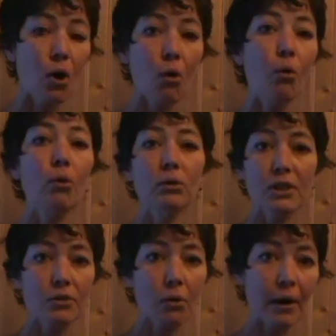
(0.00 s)
whole
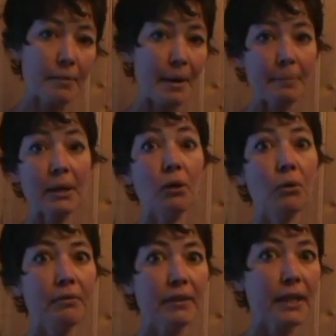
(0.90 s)
story, maybe a
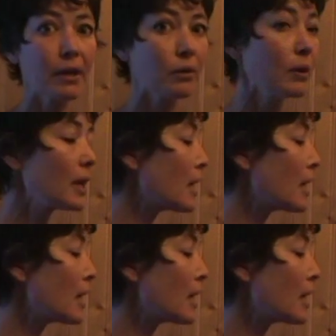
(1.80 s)
whole video.